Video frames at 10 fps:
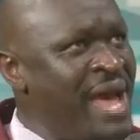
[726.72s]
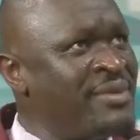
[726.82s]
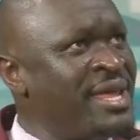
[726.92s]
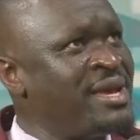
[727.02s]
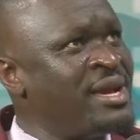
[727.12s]
I'm
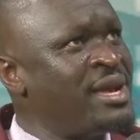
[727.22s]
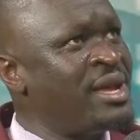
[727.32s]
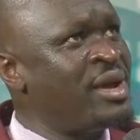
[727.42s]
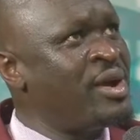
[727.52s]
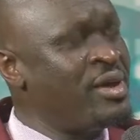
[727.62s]
like,
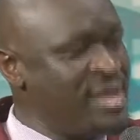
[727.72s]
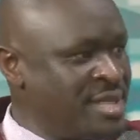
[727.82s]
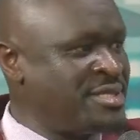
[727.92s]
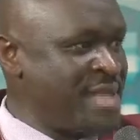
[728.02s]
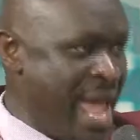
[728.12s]

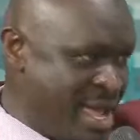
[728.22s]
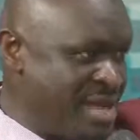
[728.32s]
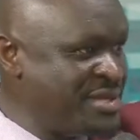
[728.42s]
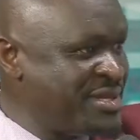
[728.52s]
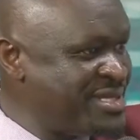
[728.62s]
yes, I can
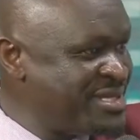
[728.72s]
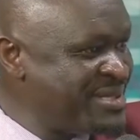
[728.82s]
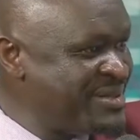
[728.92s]
do it.